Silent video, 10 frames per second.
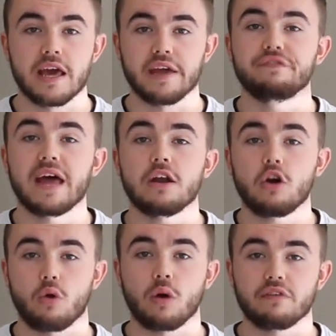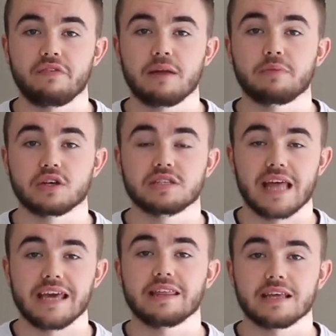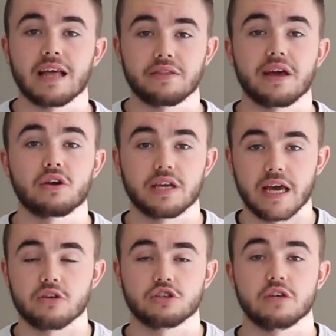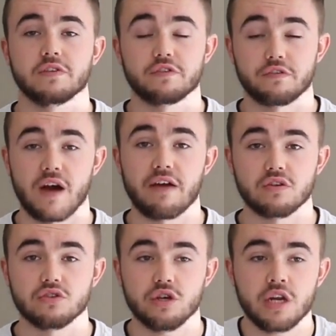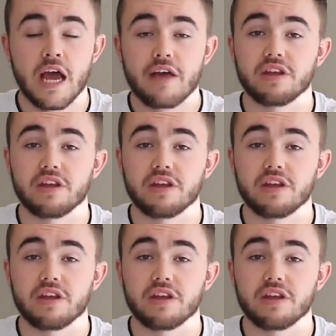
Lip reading: If they're not qualified because they think that they're going to get your service for $500,